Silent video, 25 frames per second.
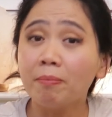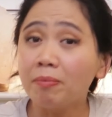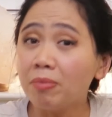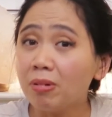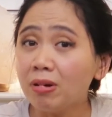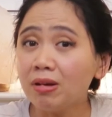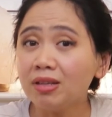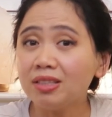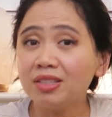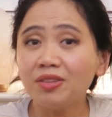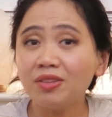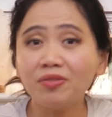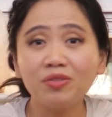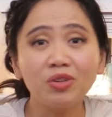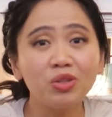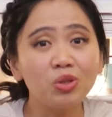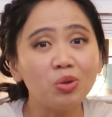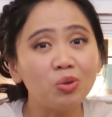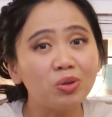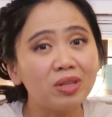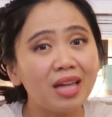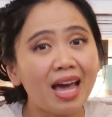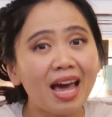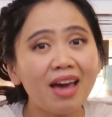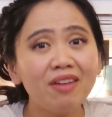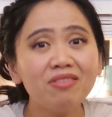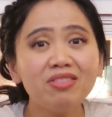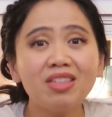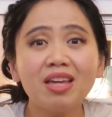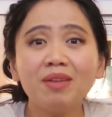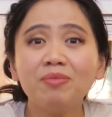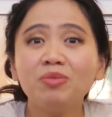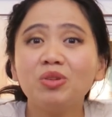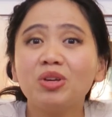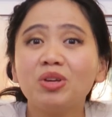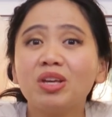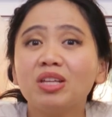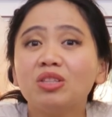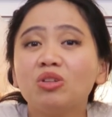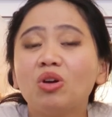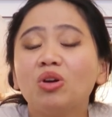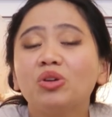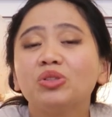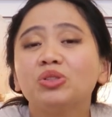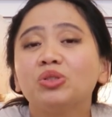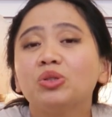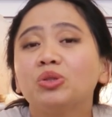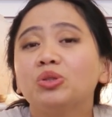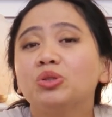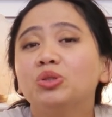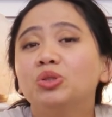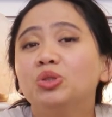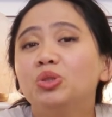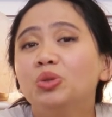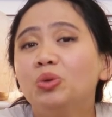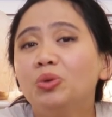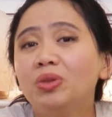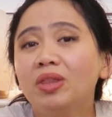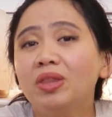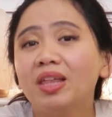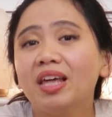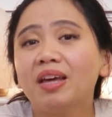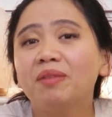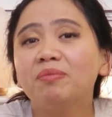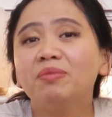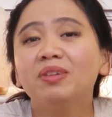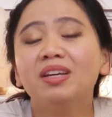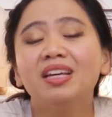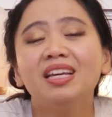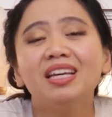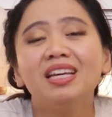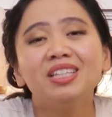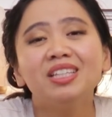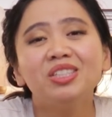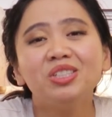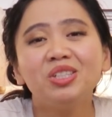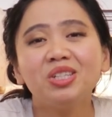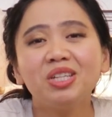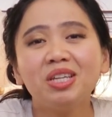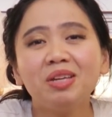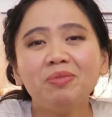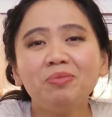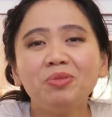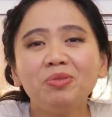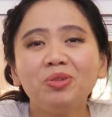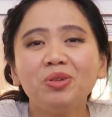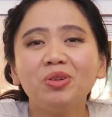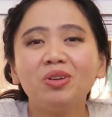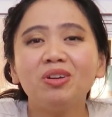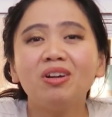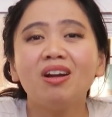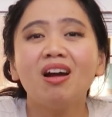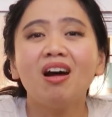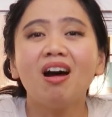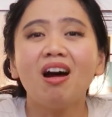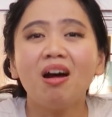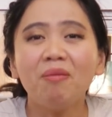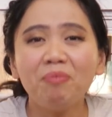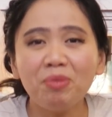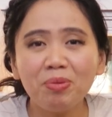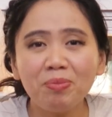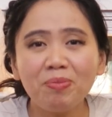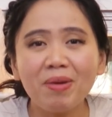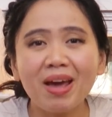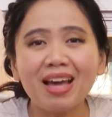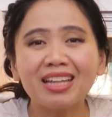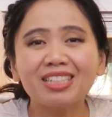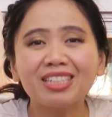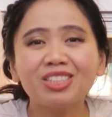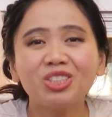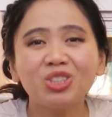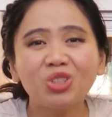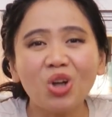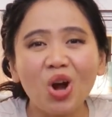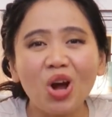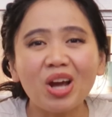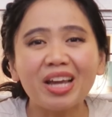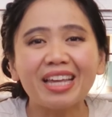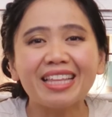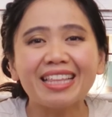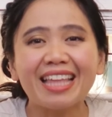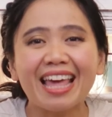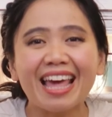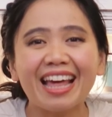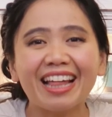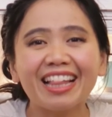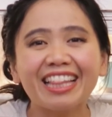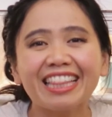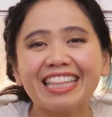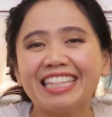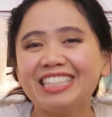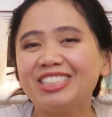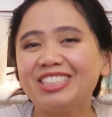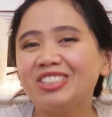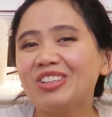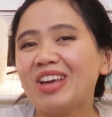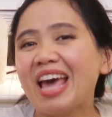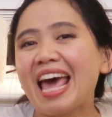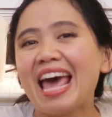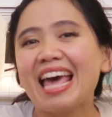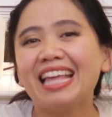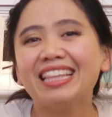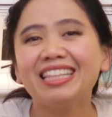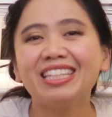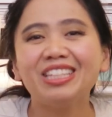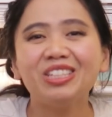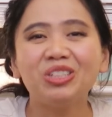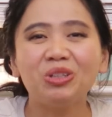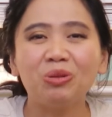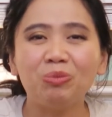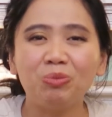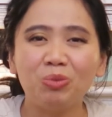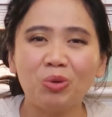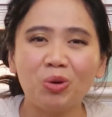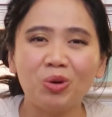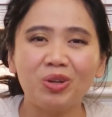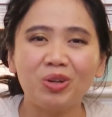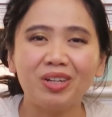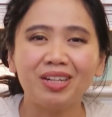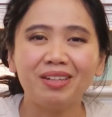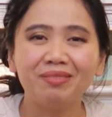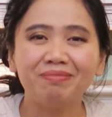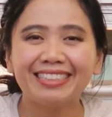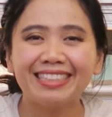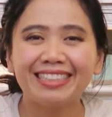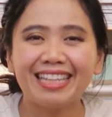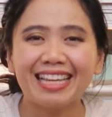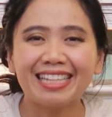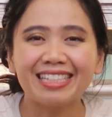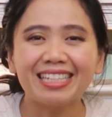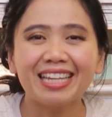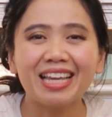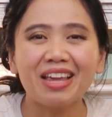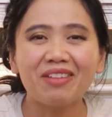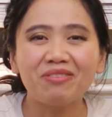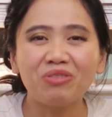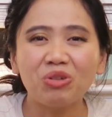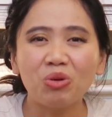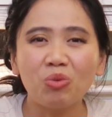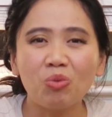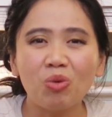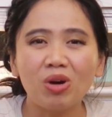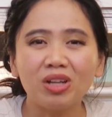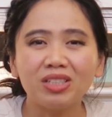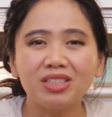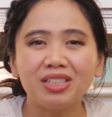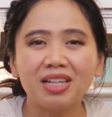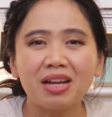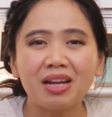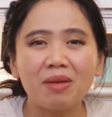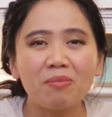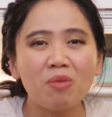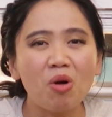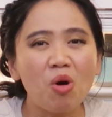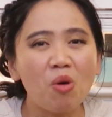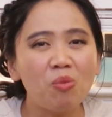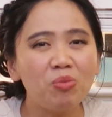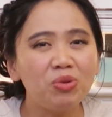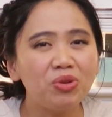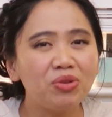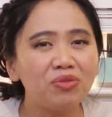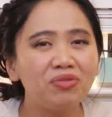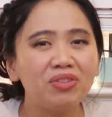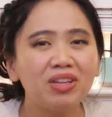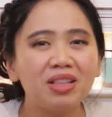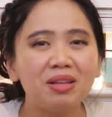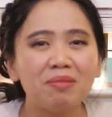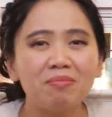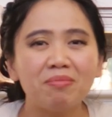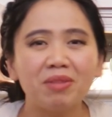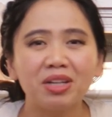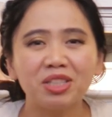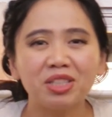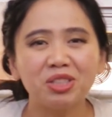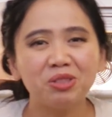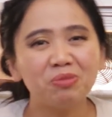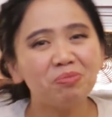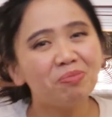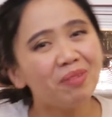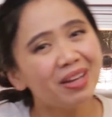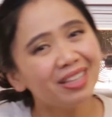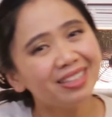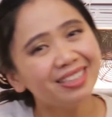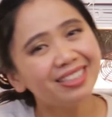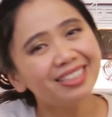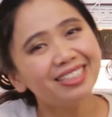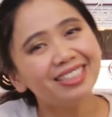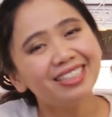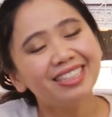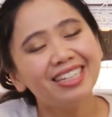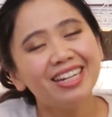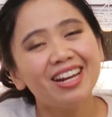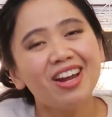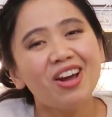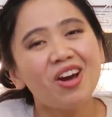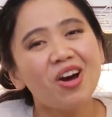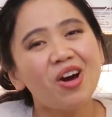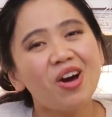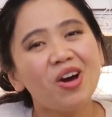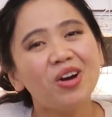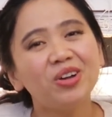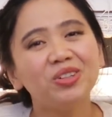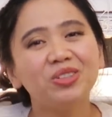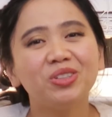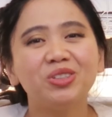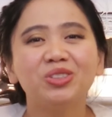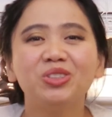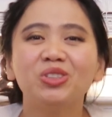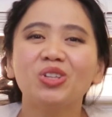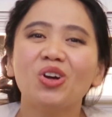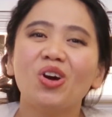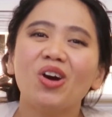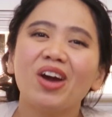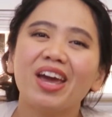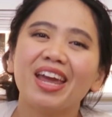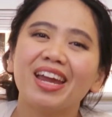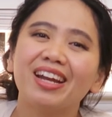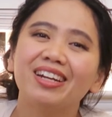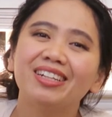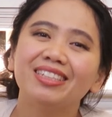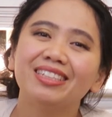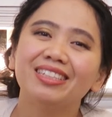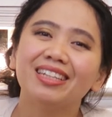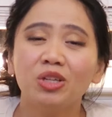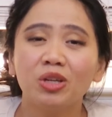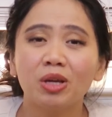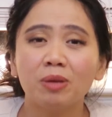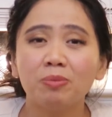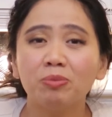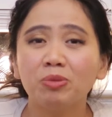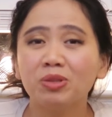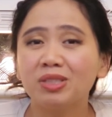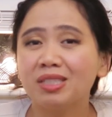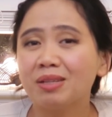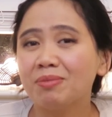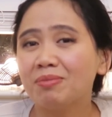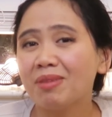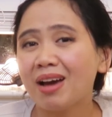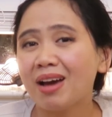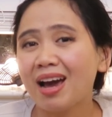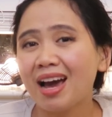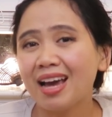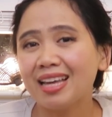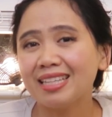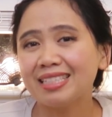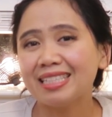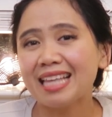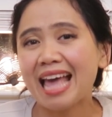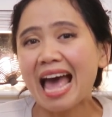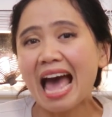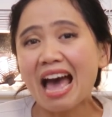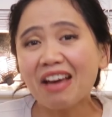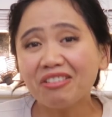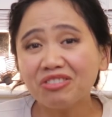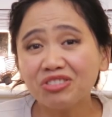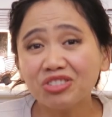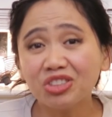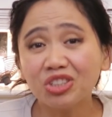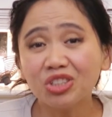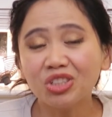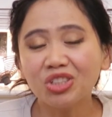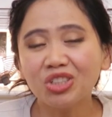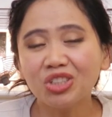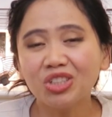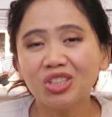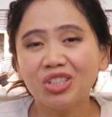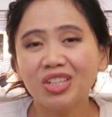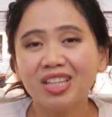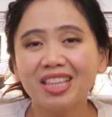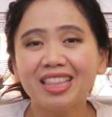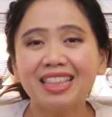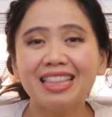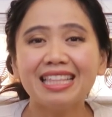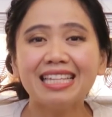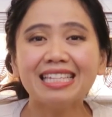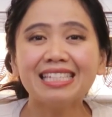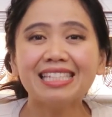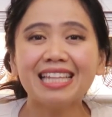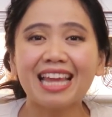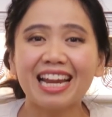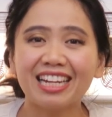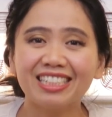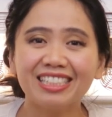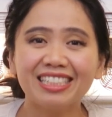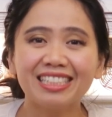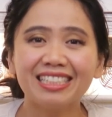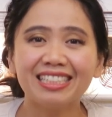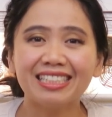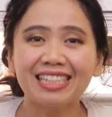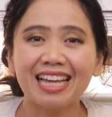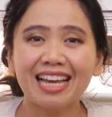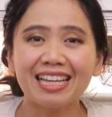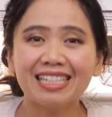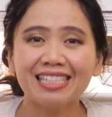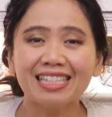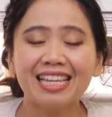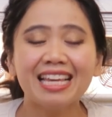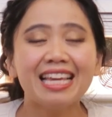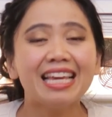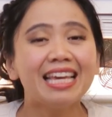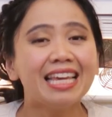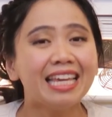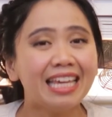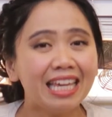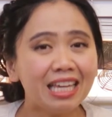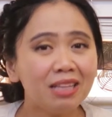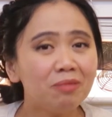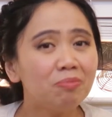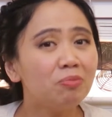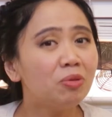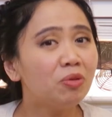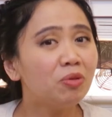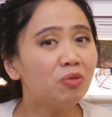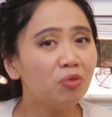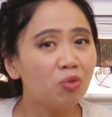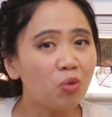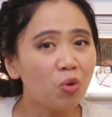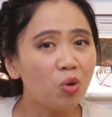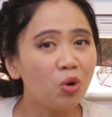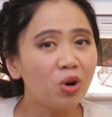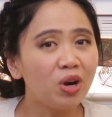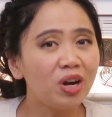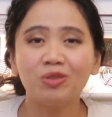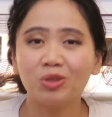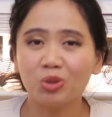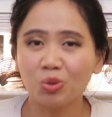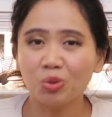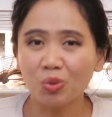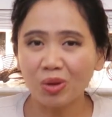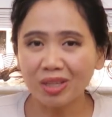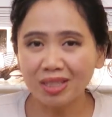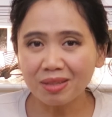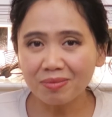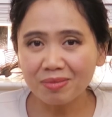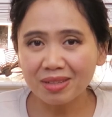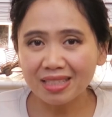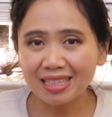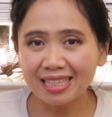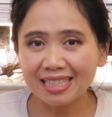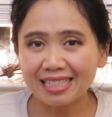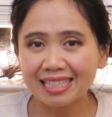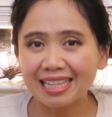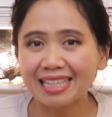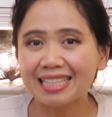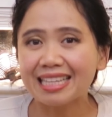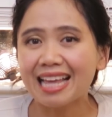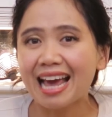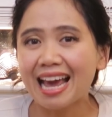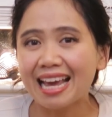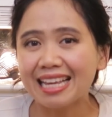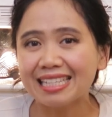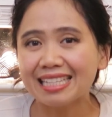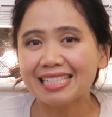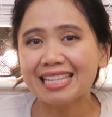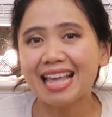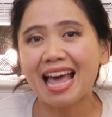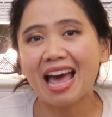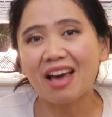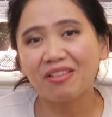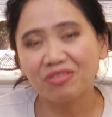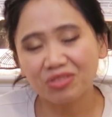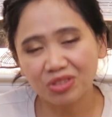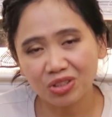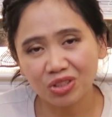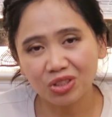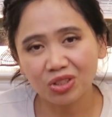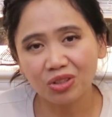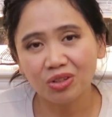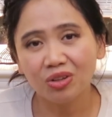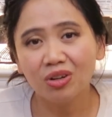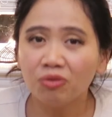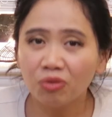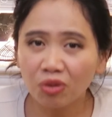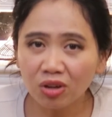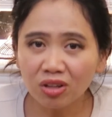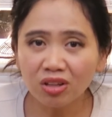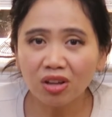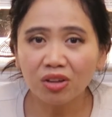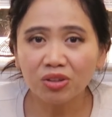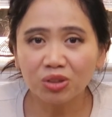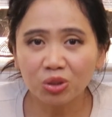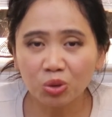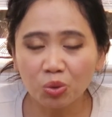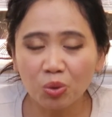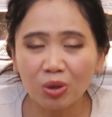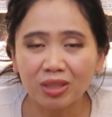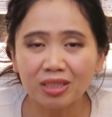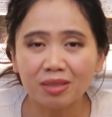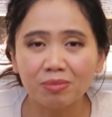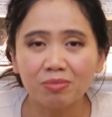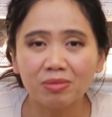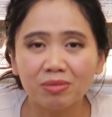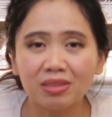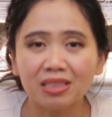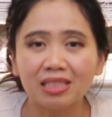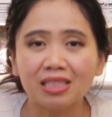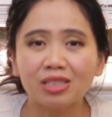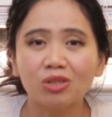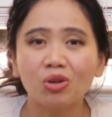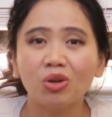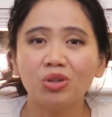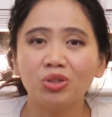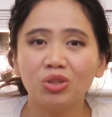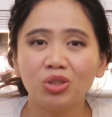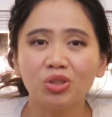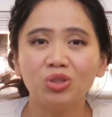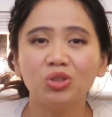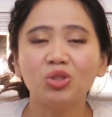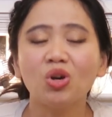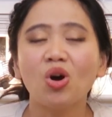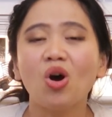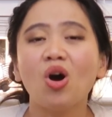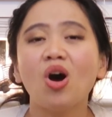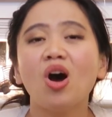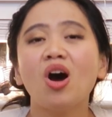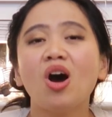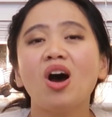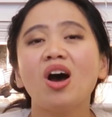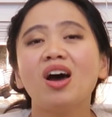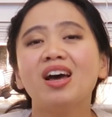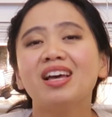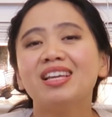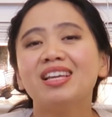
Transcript: But if you don't have them, you can also do them to keep your upper back strong and healthy to add in your program. Thanks again for watching. I'm hoping you're feeling much better on your jaw area. You can put some ice after this exercise. Heat before for 20 minutes and ice after for another 20 minutes on your jaw